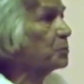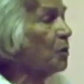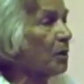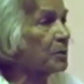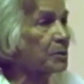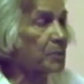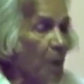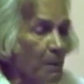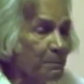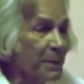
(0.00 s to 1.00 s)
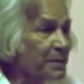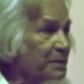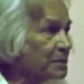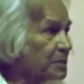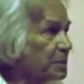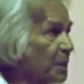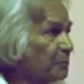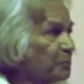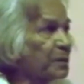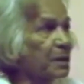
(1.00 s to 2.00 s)
who are top painters in
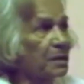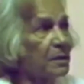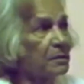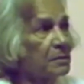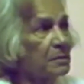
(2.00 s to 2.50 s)
their field,